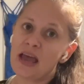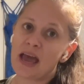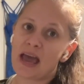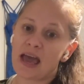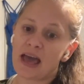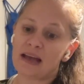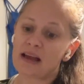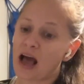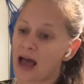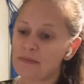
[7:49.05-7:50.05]
and
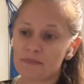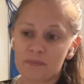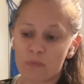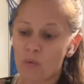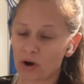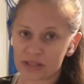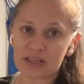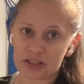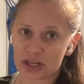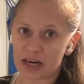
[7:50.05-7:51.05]
I want
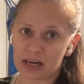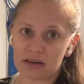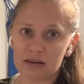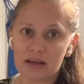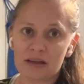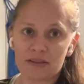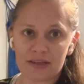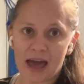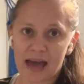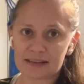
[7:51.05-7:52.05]
to share
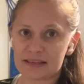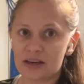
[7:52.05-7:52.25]
that